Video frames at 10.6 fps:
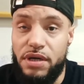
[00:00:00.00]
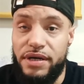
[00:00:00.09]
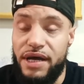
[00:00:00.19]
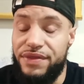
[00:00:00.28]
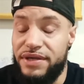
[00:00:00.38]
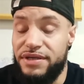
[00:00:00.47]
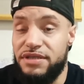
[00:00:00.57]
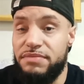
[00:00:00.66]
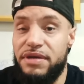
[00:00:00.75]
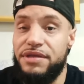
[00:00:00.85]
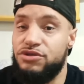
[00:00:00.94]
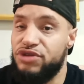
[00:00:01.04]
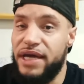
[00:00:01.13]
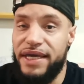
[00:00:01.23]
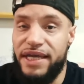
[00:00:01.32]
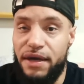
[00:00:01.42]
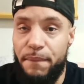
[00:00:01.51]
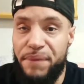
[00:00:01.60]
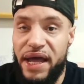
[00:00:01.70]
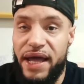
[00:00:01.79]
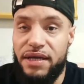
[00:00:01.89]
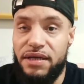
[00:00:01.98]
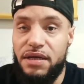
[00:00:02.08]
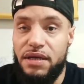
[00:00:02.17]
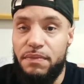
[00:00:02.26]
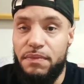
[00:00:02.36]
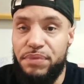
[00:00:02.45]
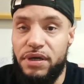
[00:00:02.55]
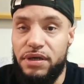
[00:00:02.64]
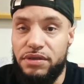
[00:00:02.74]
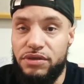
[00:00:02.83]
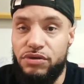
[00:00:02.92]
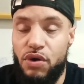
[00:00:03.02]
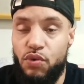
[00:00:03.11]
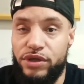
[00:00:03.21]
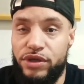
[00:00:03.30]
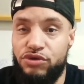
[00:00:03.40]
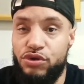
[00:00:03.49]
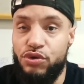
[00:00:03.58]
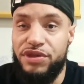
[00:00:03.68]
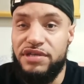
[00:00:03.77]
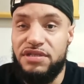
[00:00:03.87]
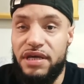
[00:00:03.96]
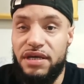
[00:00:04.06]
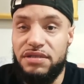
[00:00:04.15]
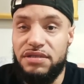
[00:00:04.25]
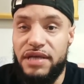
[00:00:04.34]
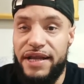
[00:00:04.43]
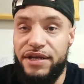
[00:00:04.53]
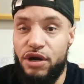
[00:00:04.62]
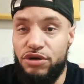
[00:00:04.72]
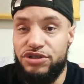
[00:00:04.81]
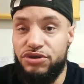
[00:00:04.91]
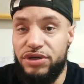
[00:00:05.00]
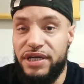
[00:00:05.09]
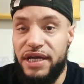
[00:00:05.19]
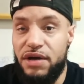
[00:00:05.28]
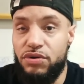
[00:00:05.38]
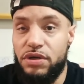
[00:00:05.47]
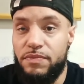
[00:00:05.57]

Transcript: Now that doesn't mean that you can't get it back, but you know when you do these things and it hurts your account,